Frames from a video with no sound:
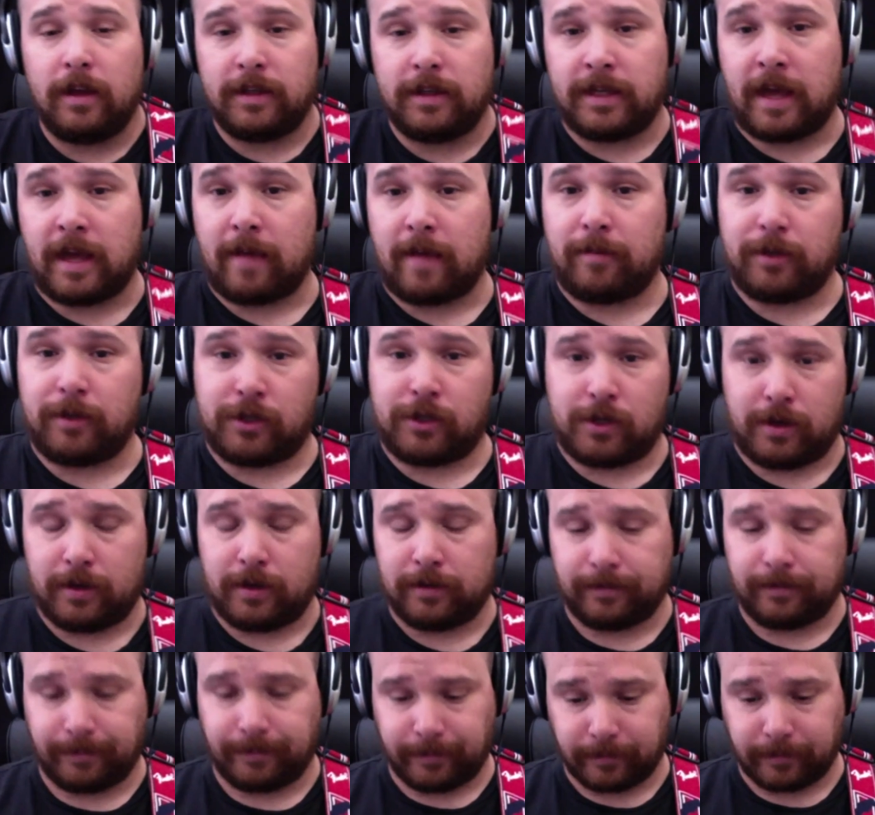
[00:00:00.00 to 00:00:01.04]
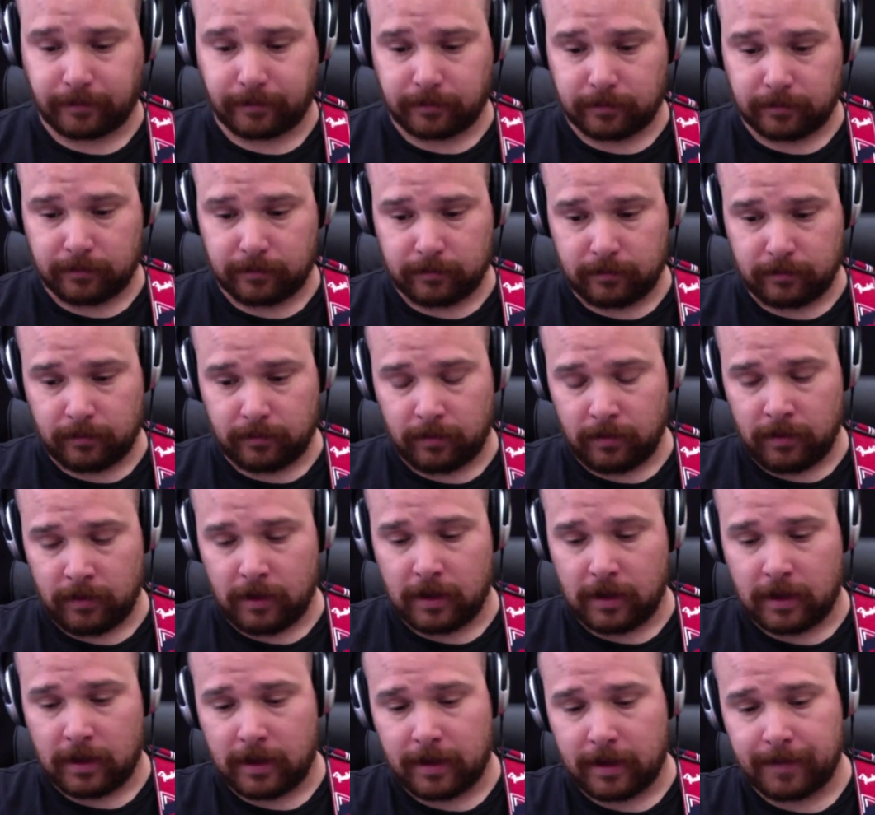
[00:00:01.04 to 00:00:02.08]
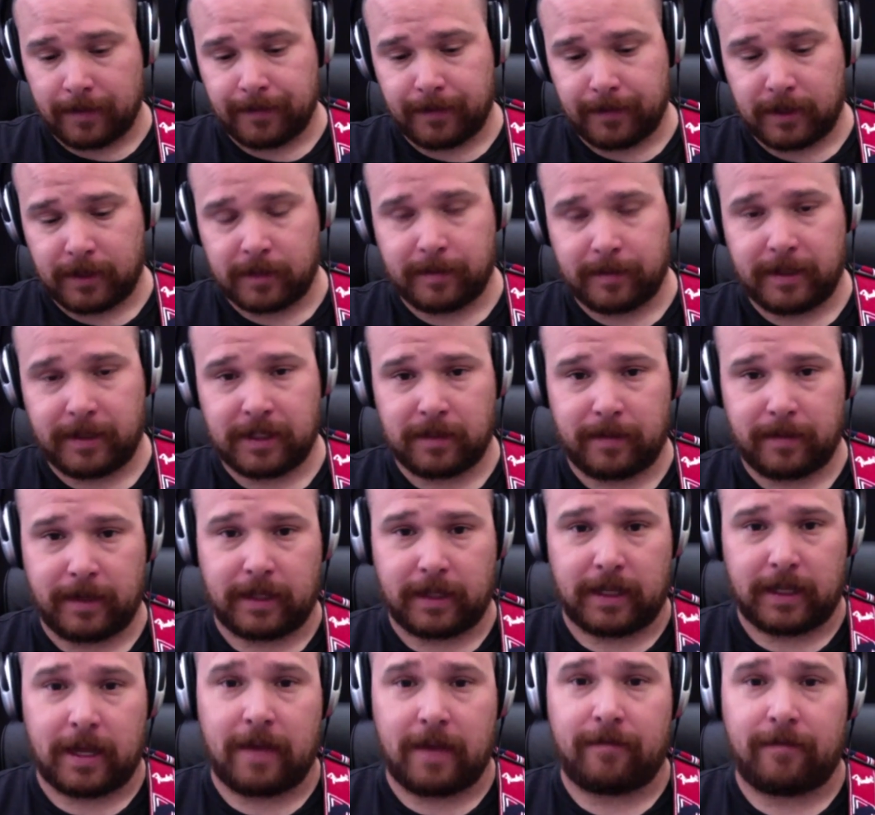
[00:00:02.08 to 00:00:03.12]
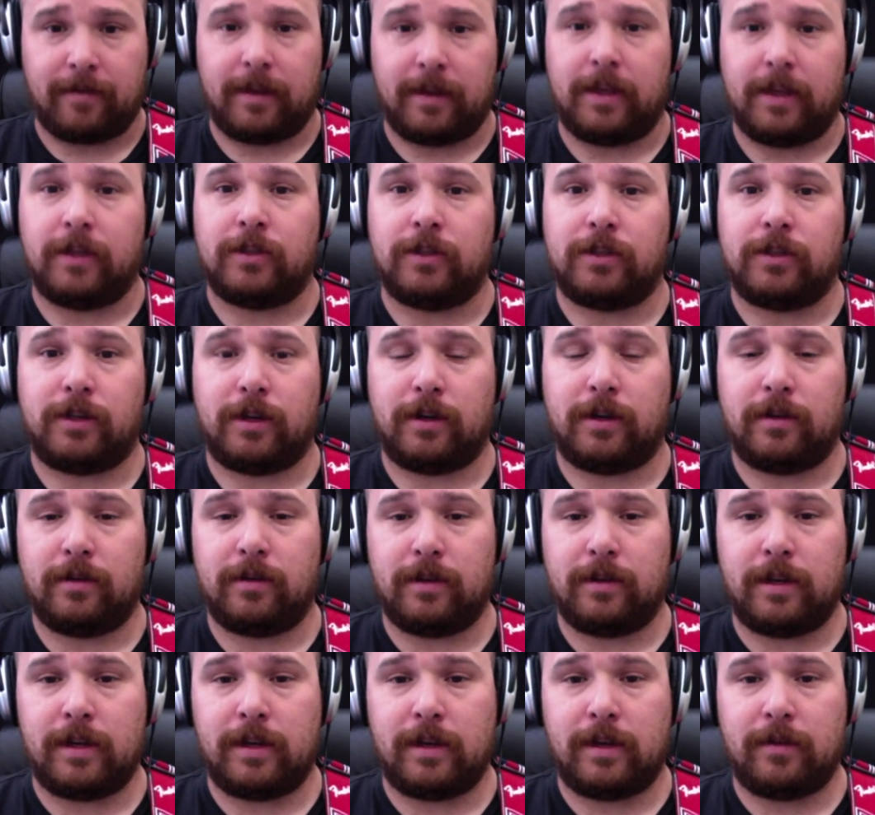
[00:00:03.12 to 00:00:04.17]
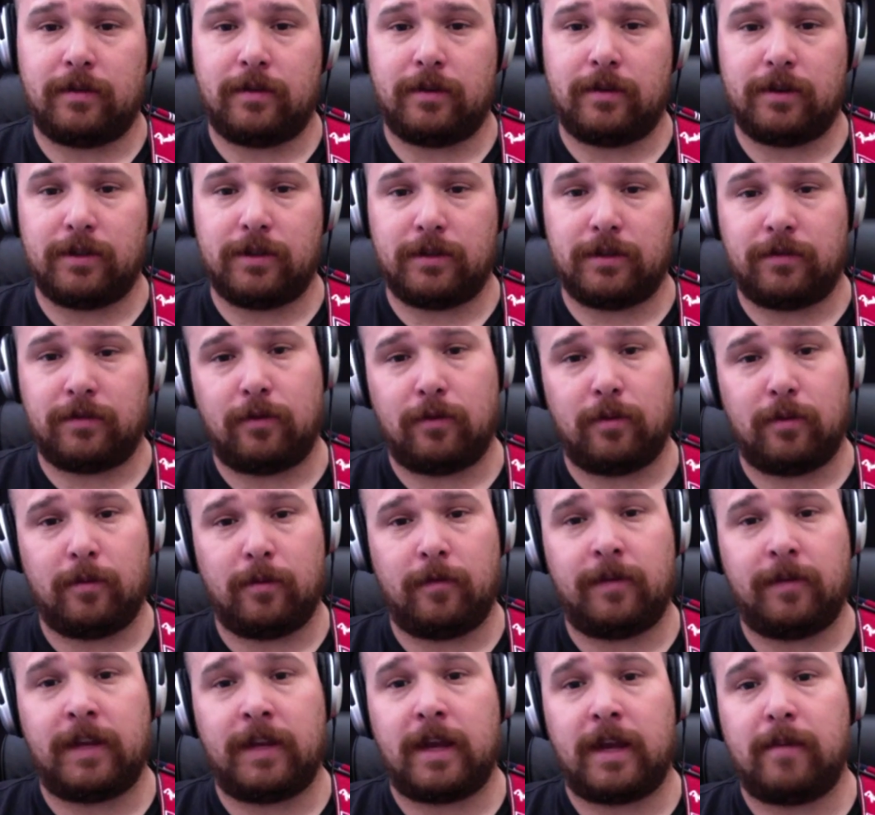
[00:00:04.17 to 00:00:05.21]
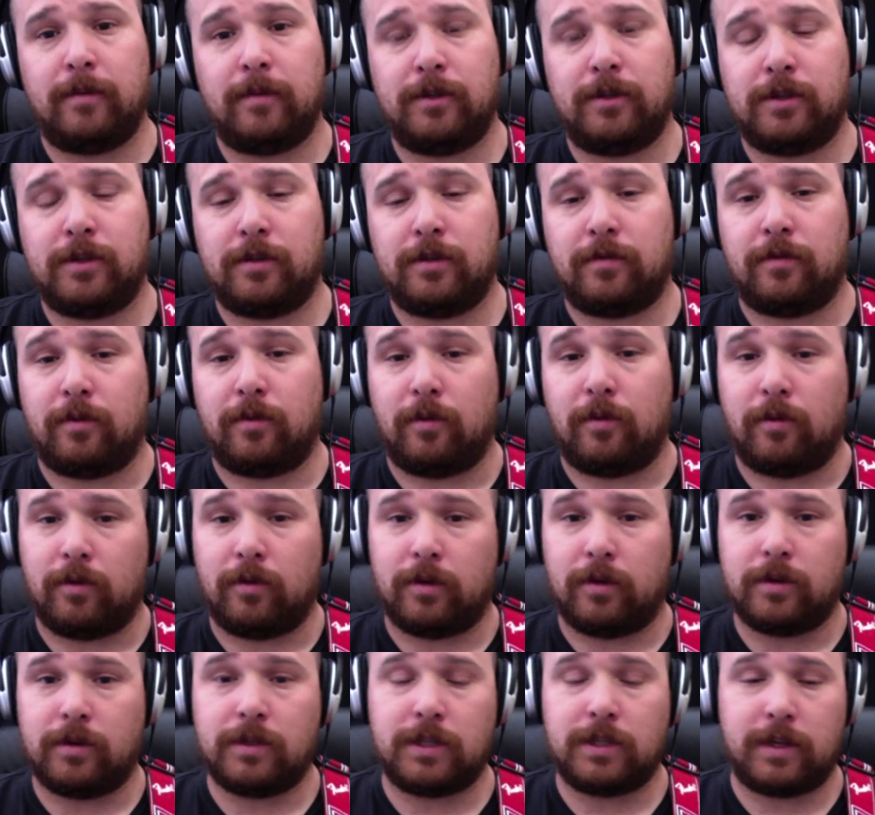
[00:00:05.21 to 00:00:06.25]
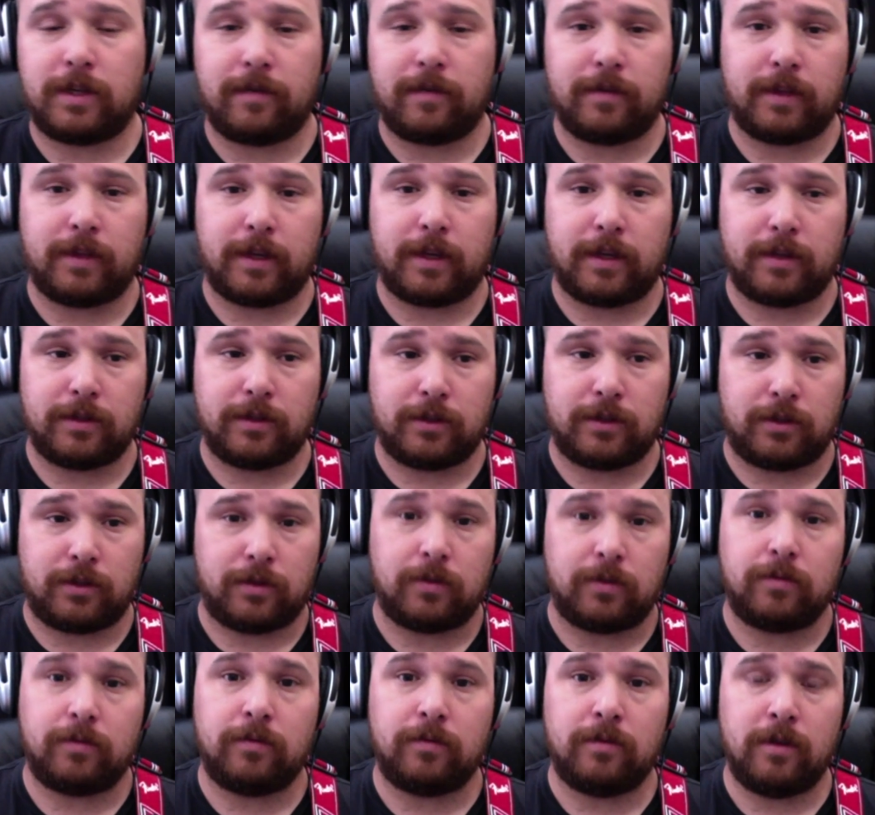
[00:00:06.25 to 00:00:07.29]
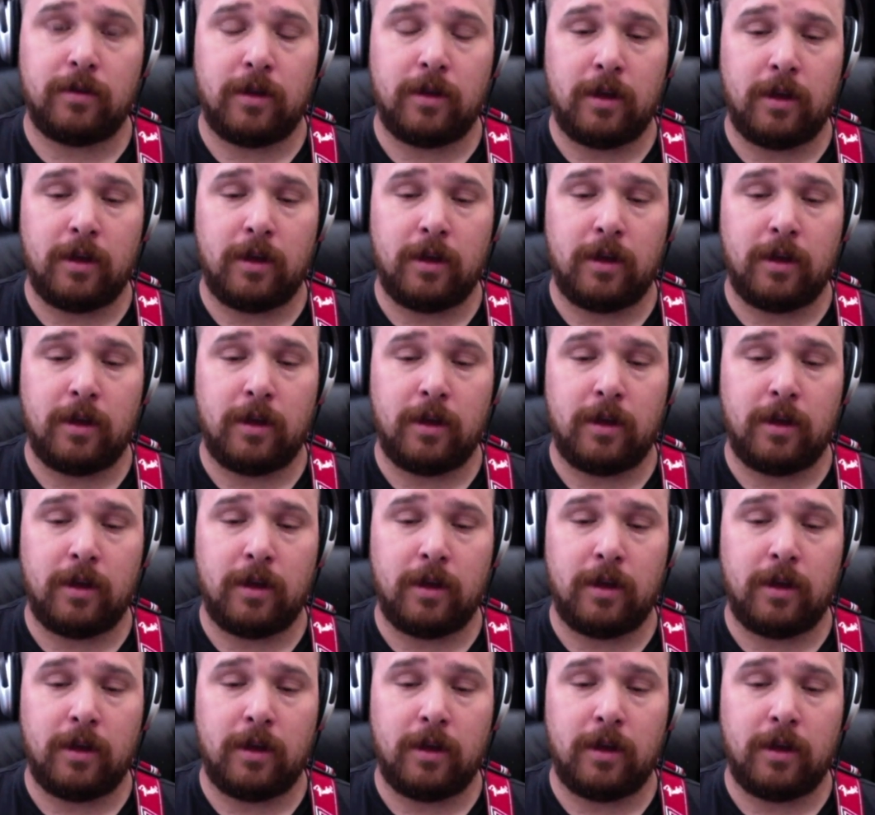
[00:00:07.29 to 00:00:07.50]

Tablature is meant to make life easier. Now, there's a form of tablature for horns and everything else too.